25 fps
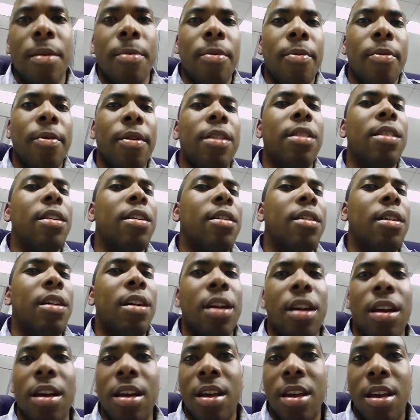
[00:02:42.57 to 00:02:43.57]
wearing
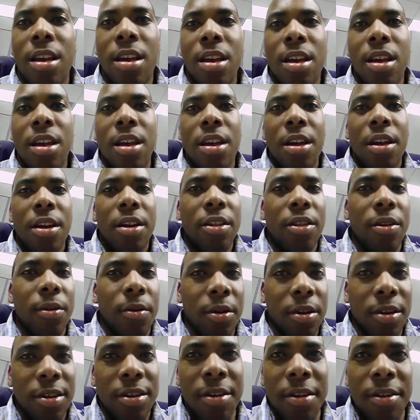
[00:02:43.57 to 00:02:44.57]
their the
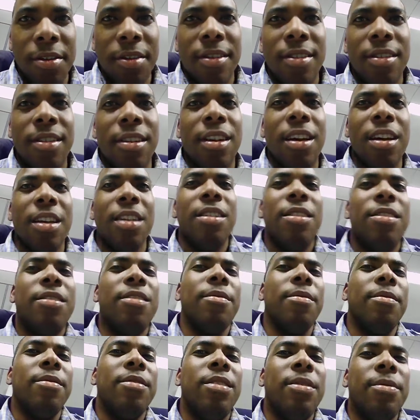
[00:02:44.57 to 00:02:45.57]
orange jerseys tonight, so
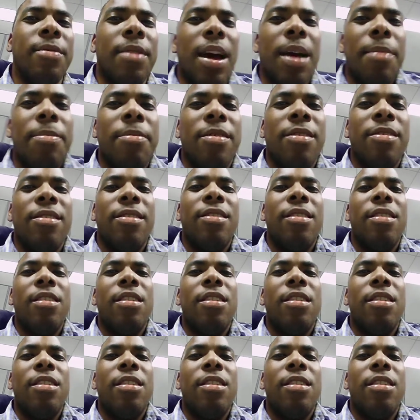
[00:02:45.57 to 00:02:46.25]
we'll see what happens.